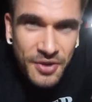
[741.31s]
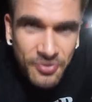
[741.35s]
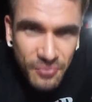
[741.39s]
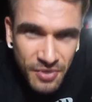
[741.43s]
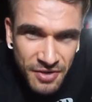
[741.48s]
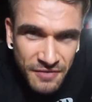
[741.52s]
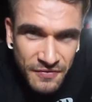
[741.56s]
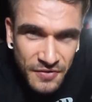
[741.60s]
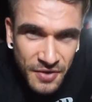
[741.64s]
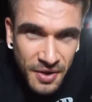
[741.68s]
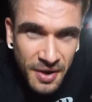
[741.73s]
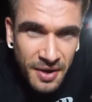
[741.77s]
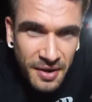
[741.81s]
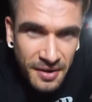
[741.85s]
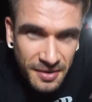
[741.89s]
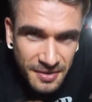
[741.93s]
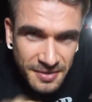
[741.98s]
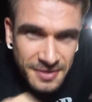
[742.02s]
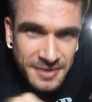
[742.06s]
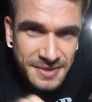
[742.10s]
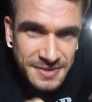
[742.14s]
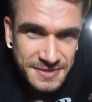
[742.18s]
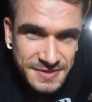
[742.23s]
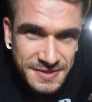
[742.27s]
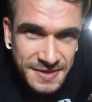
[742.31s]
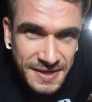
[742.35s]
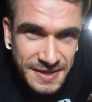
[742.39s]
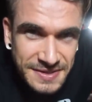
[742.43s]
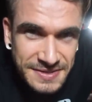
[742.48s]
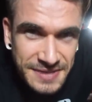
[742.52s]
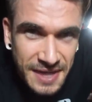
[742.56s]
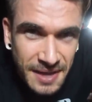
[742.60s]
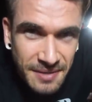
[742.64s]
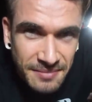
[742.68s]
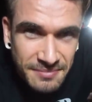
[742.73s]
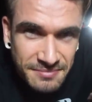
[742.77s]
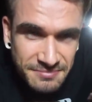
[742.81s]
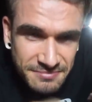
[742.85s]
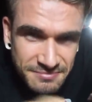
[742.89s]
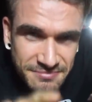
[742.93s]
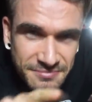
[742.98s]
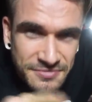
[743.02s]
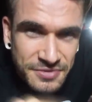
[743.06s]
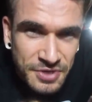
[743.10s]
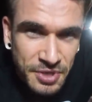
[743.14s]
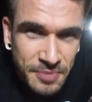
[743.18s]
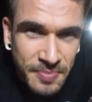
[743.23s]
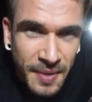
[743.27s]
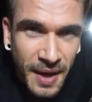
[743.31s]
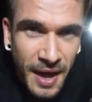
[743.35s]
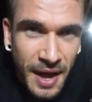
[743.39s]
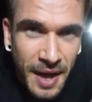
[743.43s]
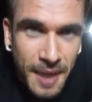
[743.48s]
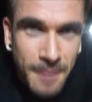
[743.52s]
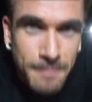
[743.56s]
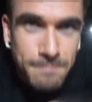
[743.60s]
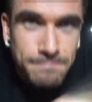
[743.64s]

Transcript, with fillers: wherever you are. Till next time. Goodbye.